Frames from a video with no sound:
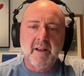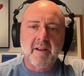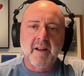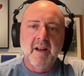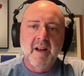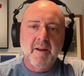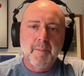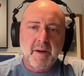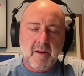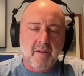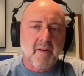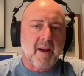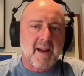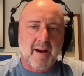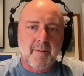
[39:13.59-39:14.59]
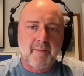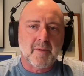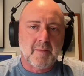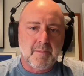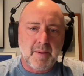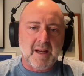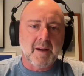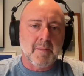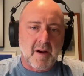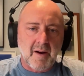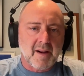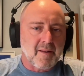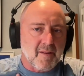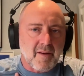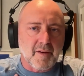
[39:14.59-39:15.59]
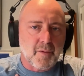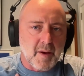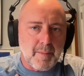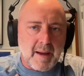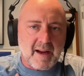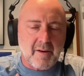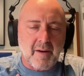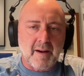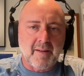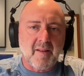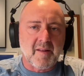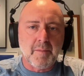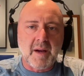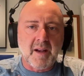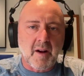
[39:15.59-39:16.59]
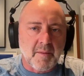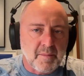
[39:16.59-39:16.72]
And because I come from a big American software background doesn't